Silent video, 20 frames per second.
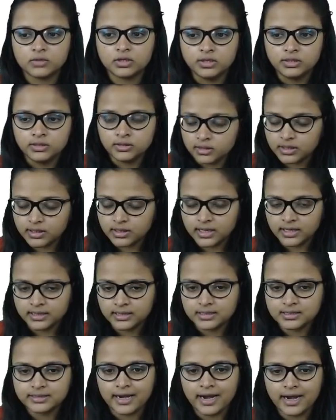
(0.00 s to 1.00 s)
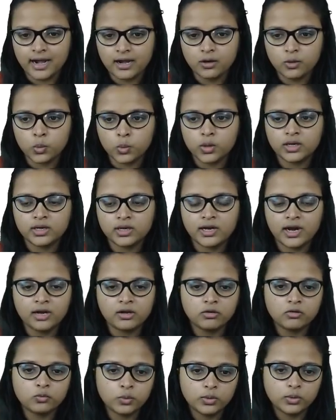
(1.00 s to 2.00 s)
you understand what kind
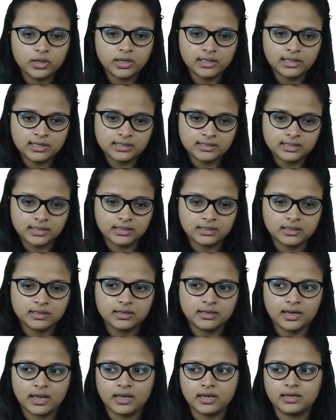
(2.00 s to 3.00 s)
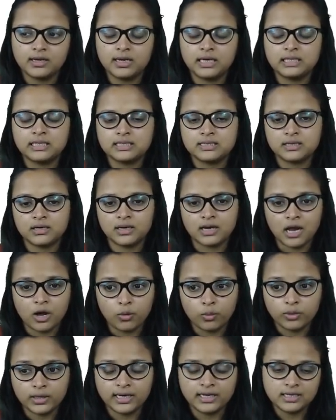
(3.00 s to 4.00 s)
of word is it, like it is a
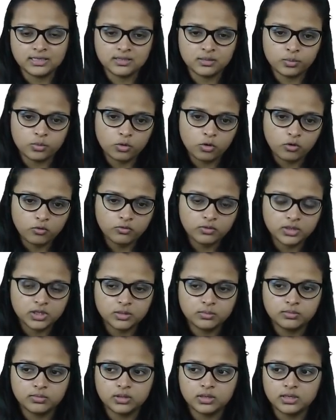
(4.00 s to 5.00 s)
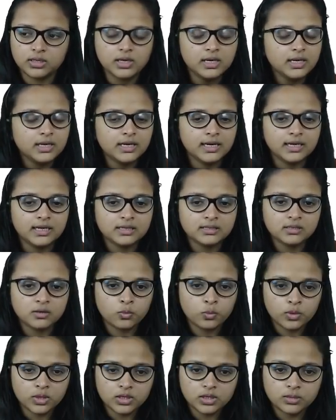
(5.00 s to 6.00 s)
noun, it is a proverb, it is a
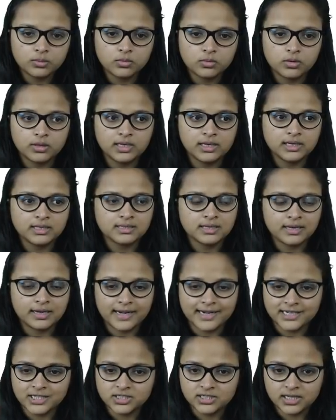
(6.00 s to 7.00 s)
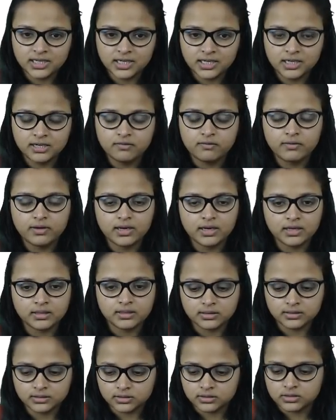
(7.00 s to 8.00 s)
verb, or it is an adjective.
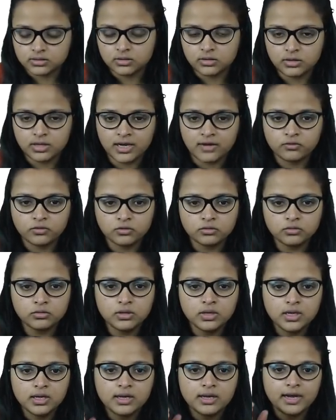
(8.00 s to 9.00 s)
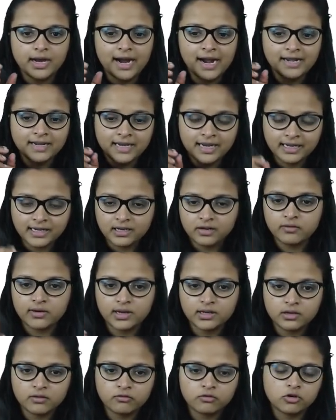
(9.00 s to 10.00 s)
So you have to identify
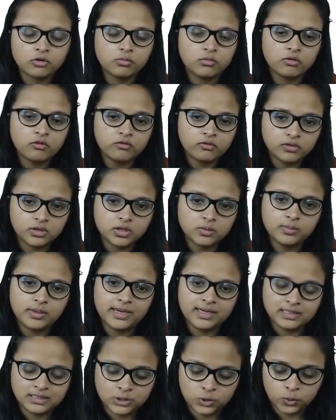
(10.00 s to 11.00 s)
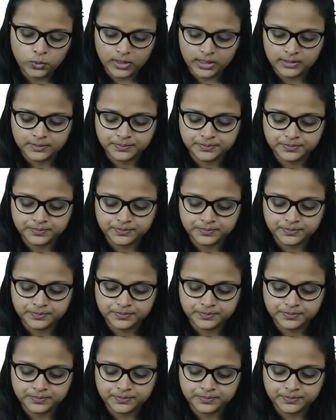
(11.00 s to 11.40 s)
the form of verb as well.